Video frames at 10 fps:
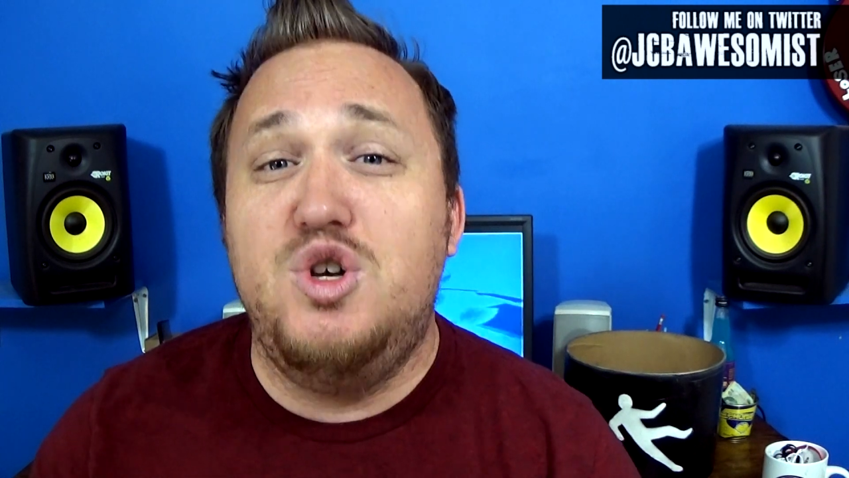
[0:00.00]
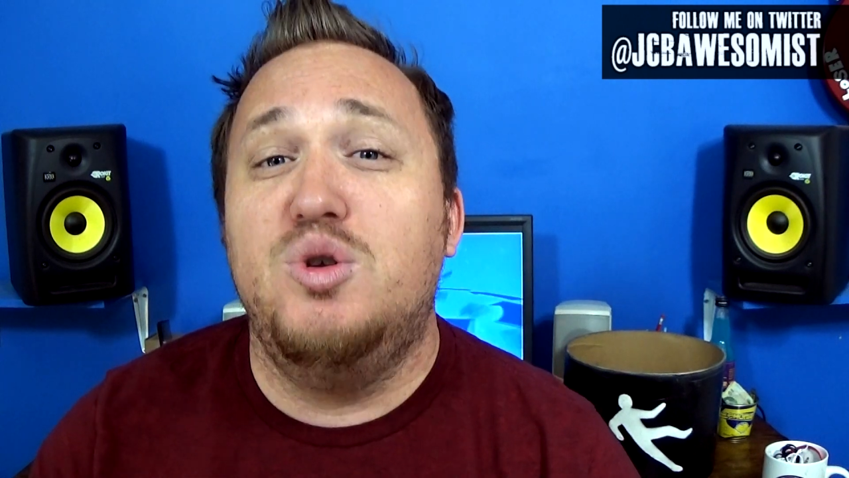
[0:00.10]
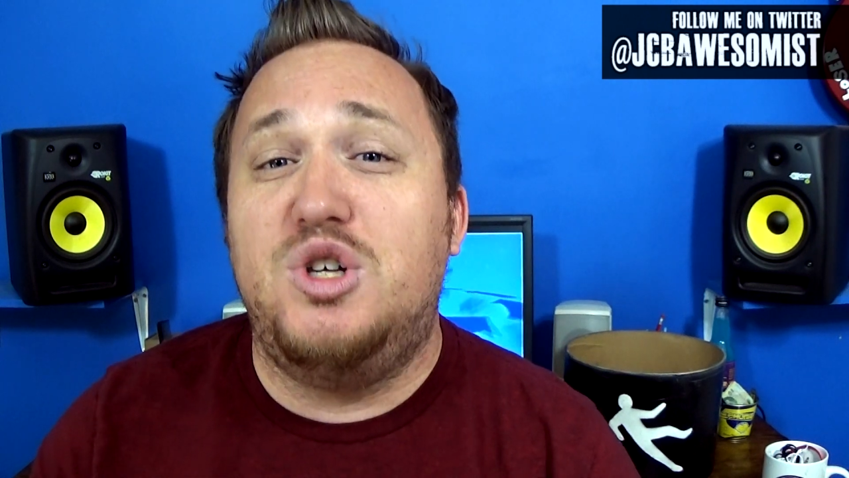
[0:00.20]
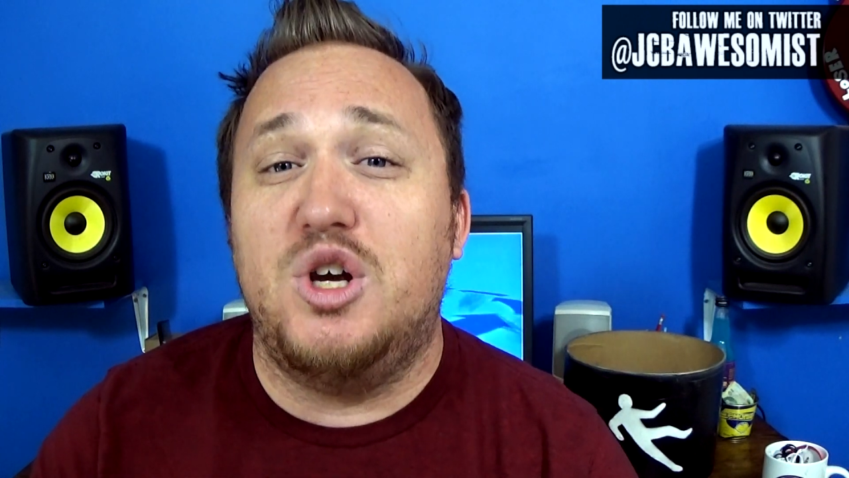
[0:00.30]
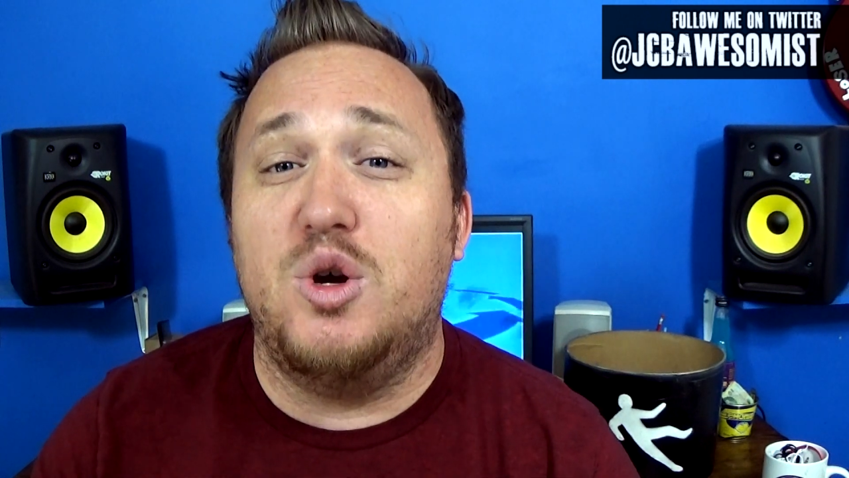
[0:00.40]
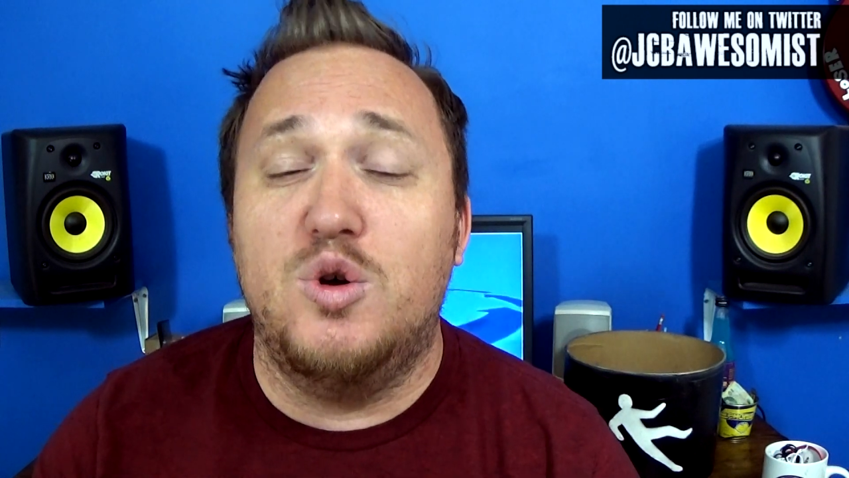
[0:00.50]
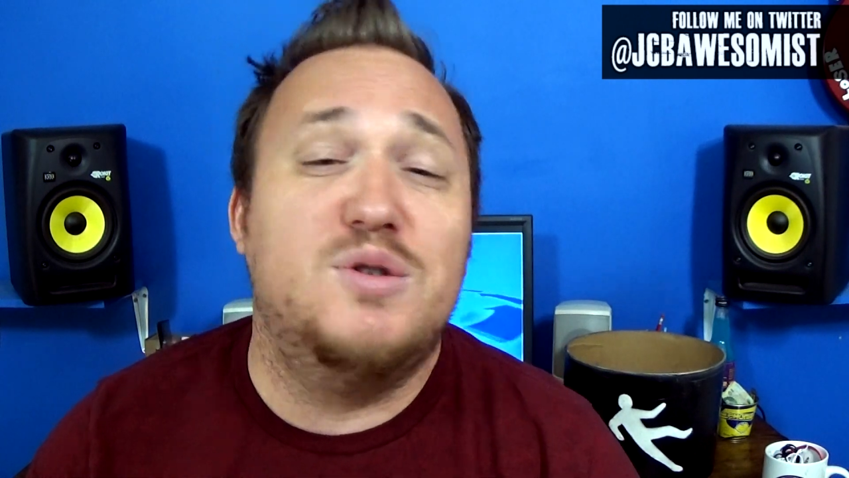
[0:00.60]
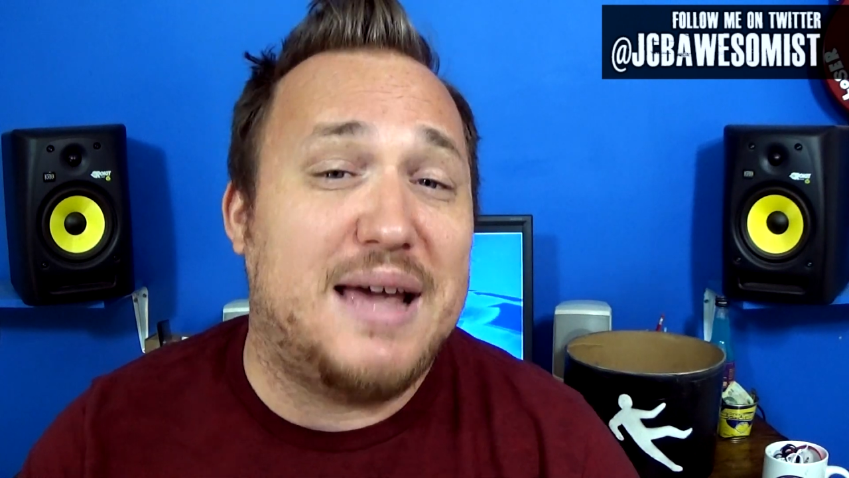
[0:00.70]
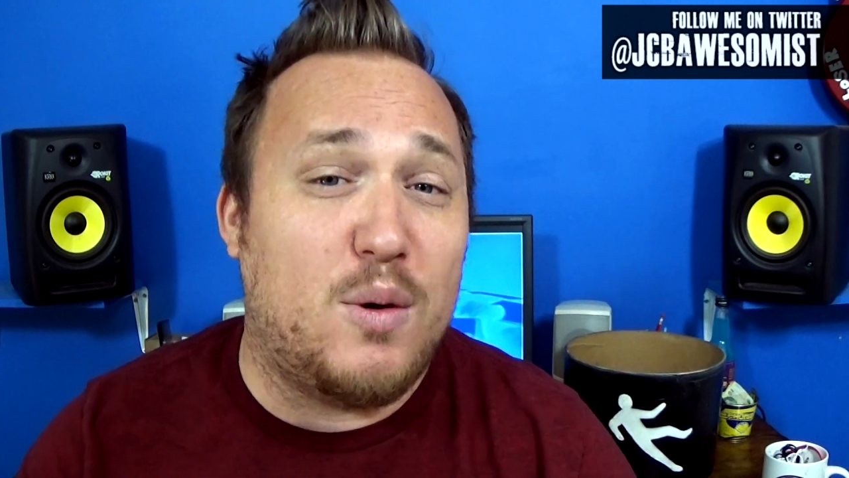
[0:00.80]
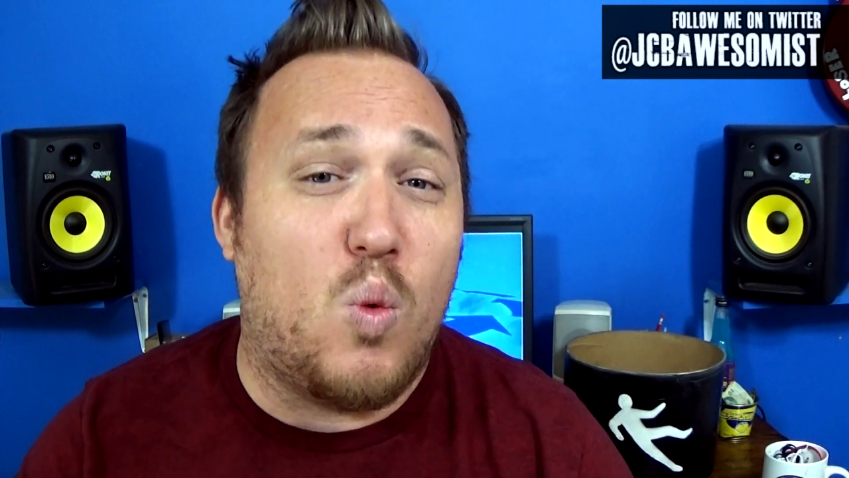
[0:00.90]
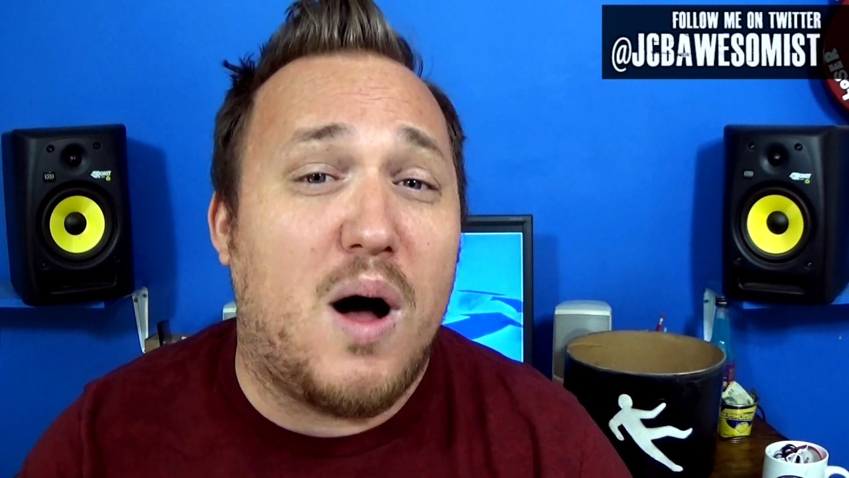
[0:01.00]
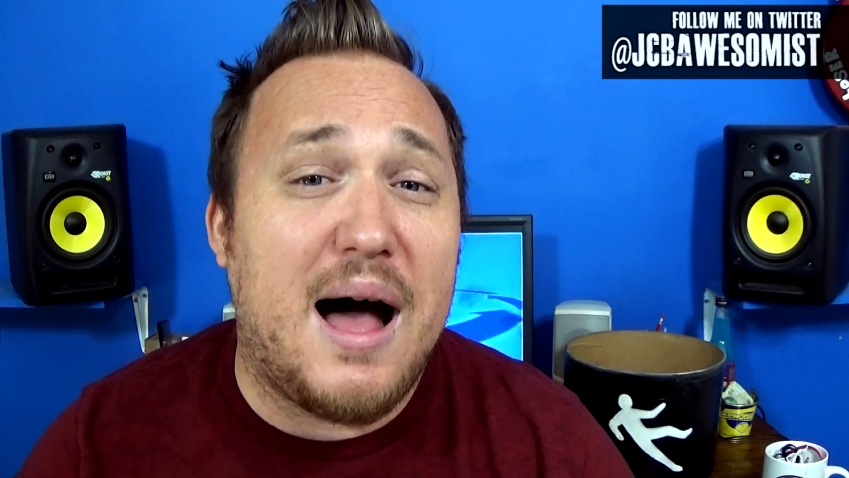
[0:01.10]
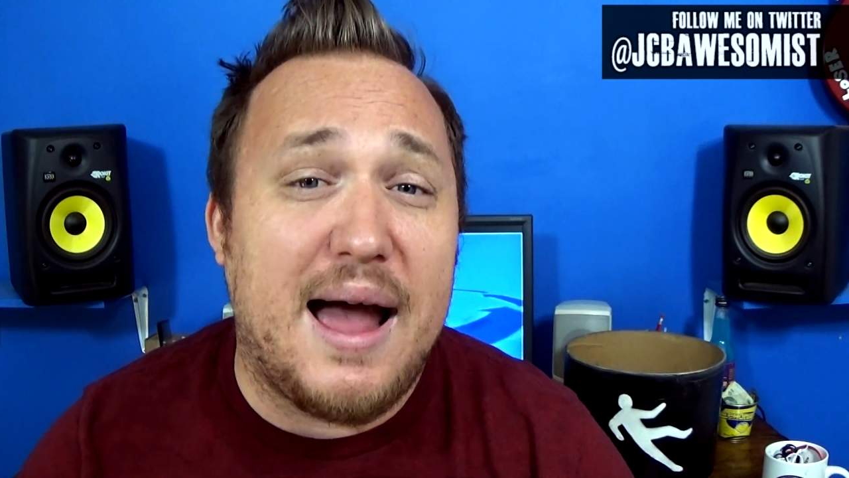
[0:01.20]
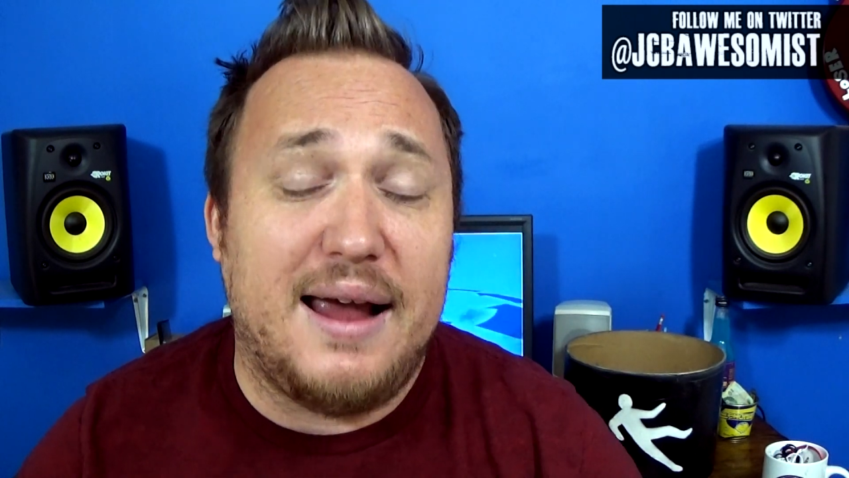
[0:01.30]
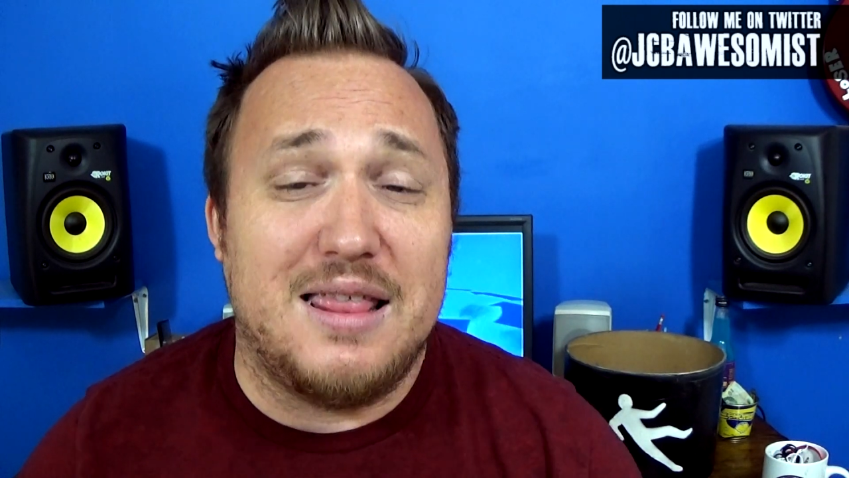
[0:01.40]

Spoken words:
you choose and why?